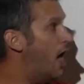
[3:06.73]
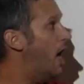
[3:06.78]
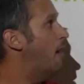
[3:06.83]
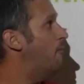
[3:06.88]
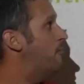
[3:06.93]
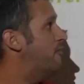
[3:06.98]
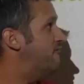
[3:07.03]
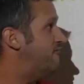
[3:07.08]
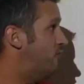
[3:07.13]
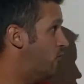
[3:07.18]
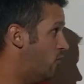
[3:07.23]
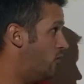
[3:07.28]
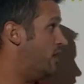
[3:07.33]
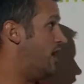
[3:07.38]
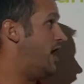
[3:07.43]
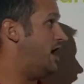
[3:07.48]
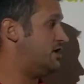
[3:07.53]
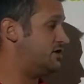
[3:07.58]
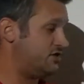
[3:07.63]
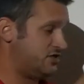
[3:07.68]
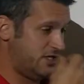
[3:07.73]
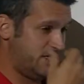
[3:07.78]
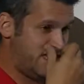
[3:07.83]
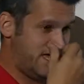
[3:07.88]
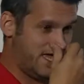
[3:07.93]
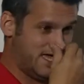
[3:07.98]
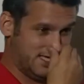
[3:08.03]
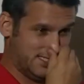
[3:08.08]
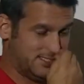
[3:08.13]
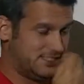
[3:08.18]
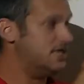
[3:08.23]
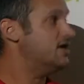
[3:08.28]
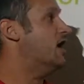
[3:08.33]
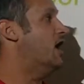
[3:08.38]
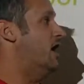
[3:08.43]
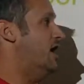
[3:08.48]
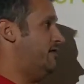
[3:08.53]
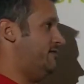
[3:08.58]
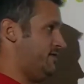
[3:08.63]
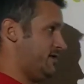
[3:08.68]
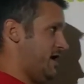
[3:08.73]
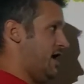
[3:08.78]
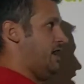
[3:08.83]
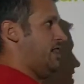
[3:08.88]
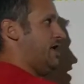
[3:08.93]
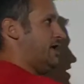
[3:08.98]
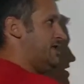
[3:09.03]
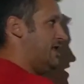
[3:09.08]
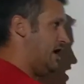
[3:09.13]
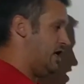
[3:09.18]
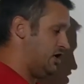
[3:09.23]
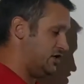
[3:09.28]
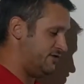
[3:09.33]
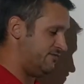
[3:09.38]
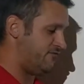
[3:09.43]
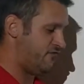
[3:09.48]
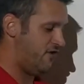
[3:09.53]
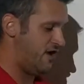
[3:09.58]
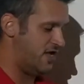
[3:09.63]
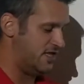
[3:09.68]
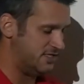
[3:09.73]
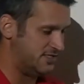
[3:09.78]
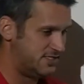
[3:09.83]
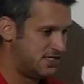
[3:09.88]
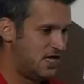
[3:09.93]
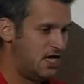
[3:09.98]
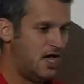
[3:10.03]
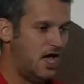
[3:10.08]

before it actually is? Kind of like knowledge of trends.